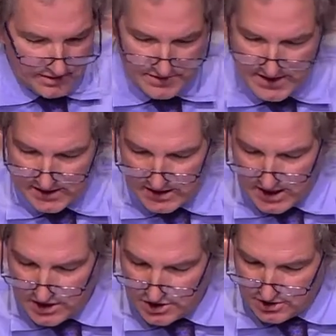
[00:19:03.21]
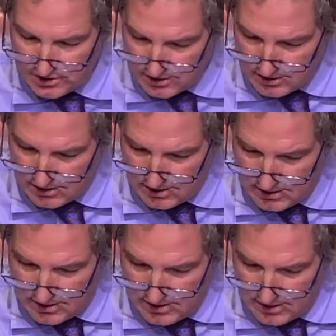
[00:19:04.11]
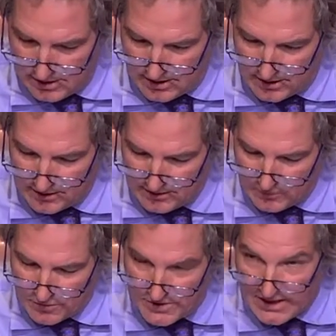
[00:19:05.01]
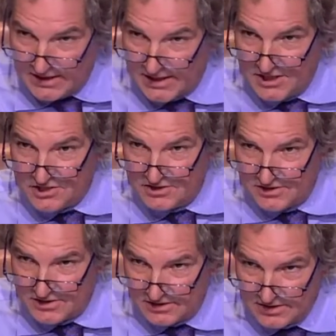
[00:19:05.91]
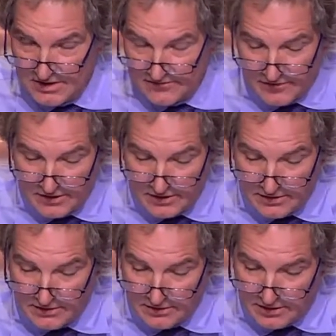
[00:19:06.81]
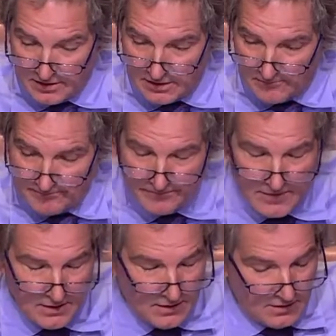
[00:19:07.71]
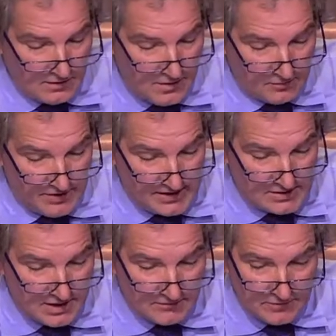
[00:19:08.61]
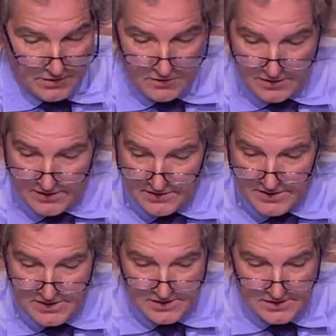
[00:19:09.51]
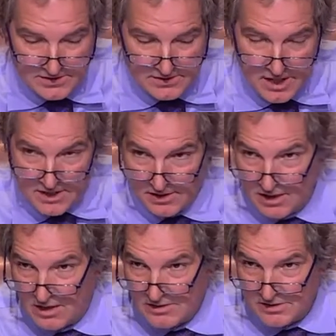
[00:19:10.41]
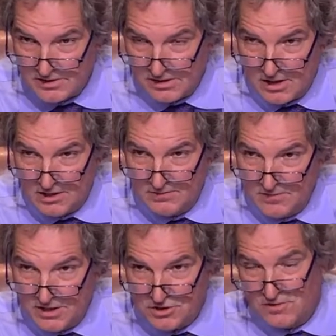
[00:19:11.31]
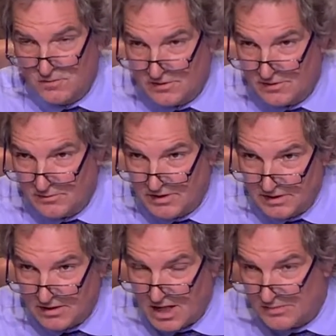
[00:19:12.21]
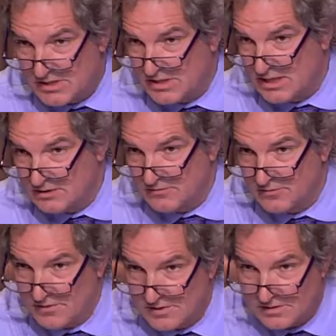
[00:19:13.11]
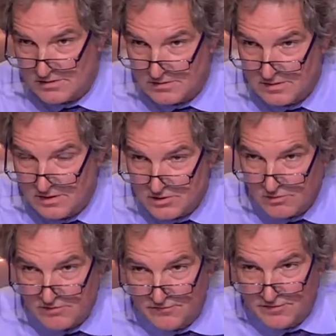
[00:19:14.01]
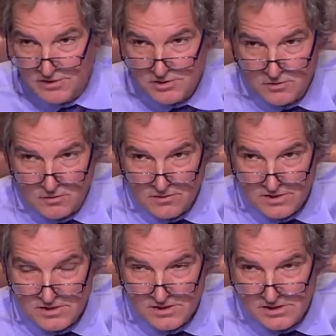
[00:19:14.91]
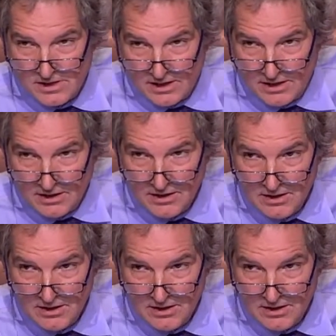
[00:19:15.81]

dedication, and the word dedication is significant along Baseline Road. And this is not is this a condemnation where they're being compensated for this square footage, or this is a